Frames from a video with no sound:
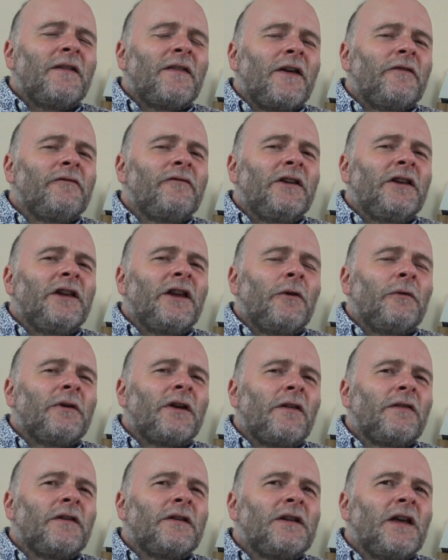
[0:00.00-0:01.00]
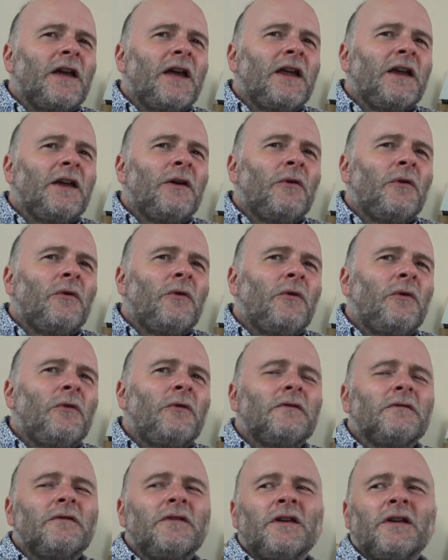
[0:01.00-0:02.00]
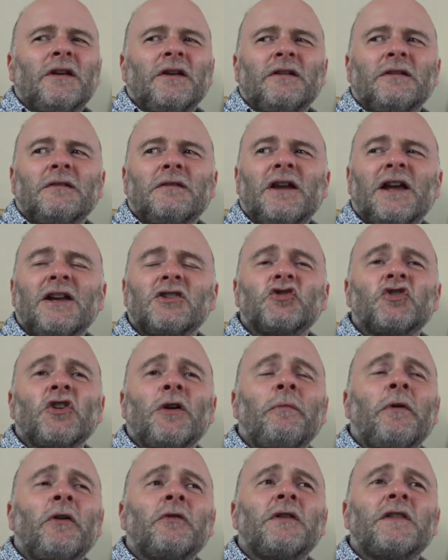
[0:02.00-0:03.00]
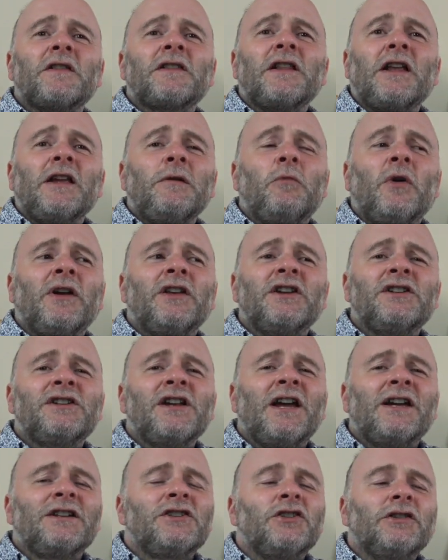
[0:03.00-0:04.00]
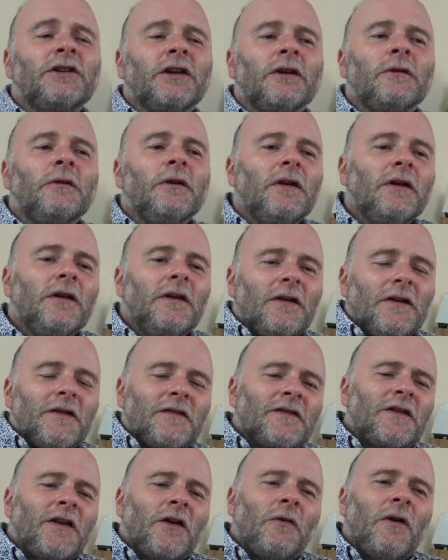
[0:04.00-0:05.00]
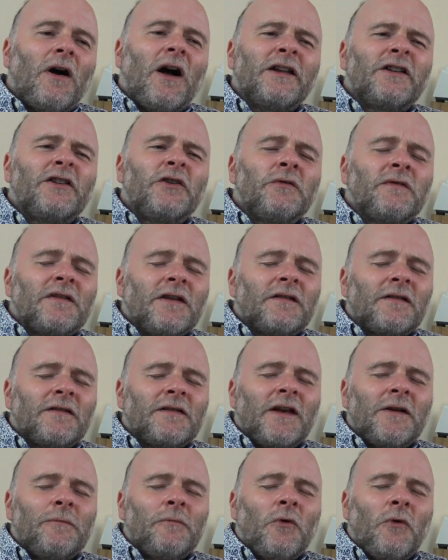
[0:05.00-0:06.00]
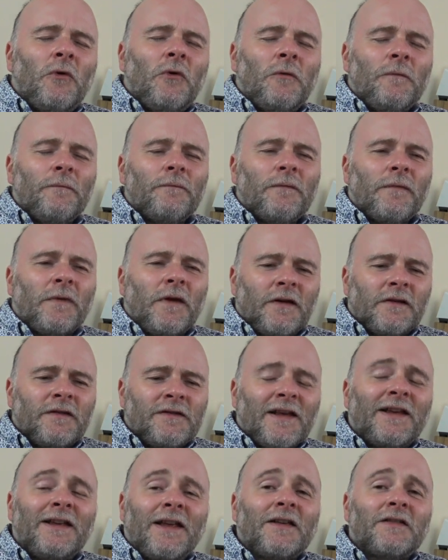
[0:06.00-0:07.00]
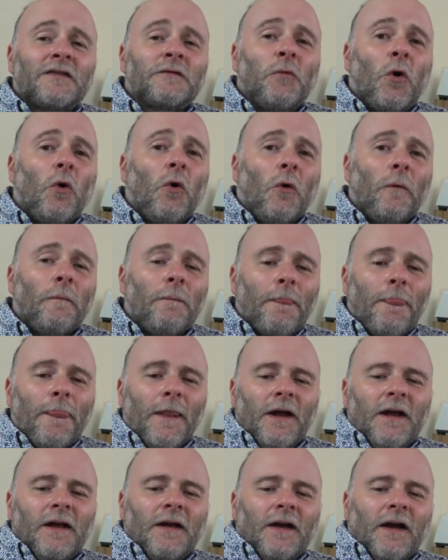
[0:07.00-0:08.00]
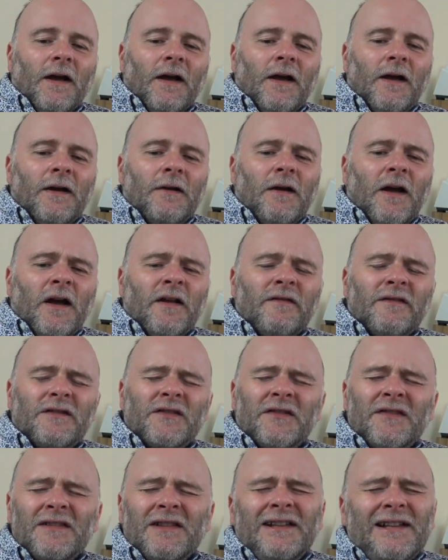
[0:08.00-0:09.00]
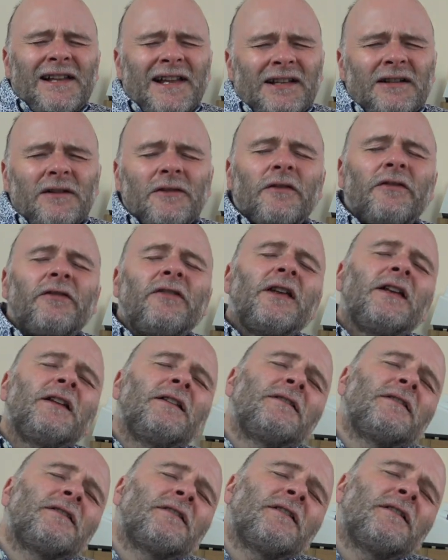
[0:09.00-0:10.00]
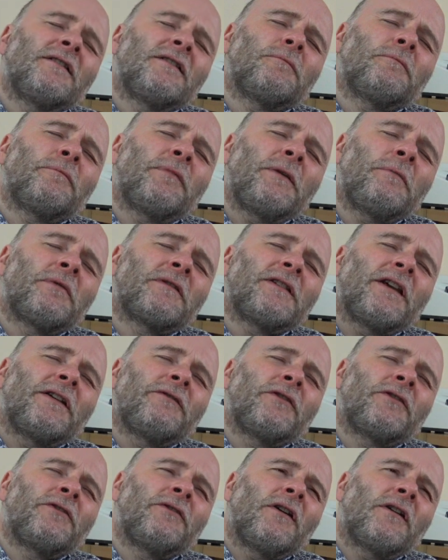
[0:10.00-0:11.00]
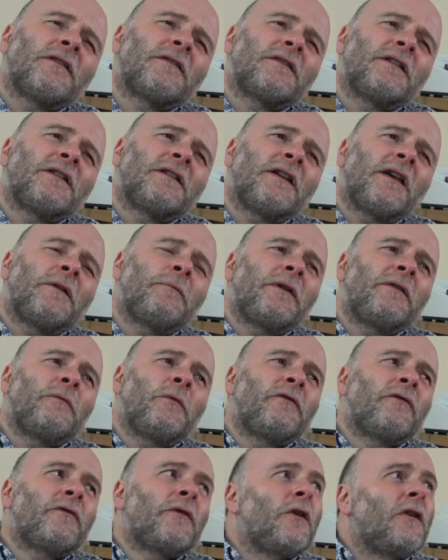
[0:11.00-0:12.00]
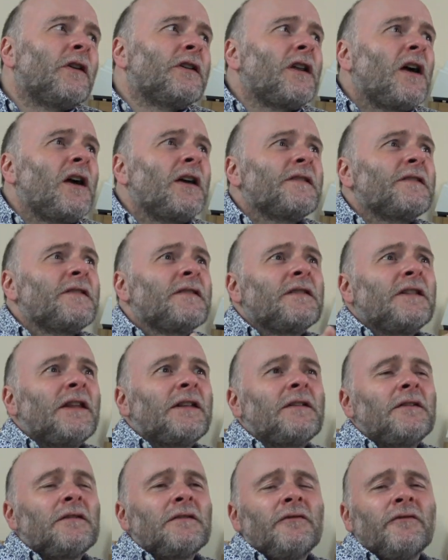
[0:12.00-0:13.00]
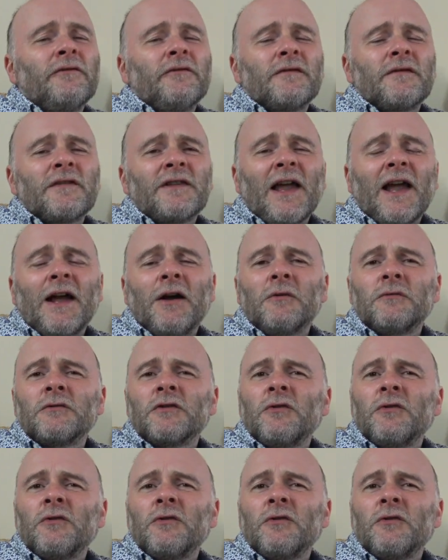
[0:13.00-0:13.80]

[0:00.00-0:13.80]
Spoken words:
that video another day, or you can catch up on your sleep when you're dead, you know. So I do tend to say yes more. And just little things that people take for granted. I mean, we've got a nice little town